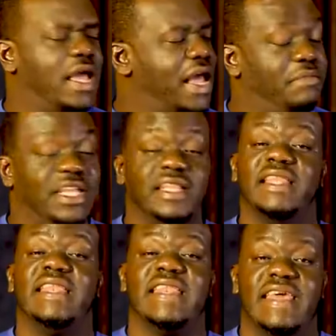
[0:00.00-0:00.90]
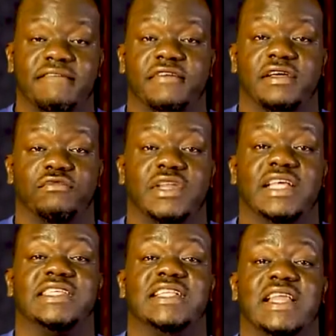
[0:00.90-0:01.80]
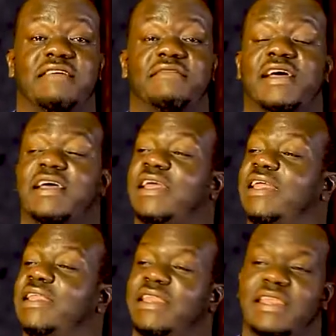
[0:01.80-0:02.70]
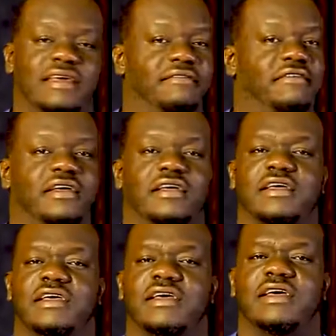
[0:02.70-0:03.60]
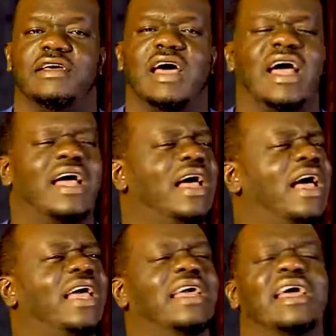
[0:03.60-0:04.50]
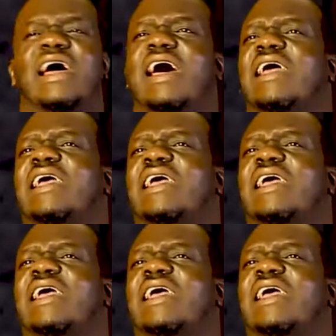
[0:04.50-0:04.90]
I mean, never. When I say never, never. I, I, I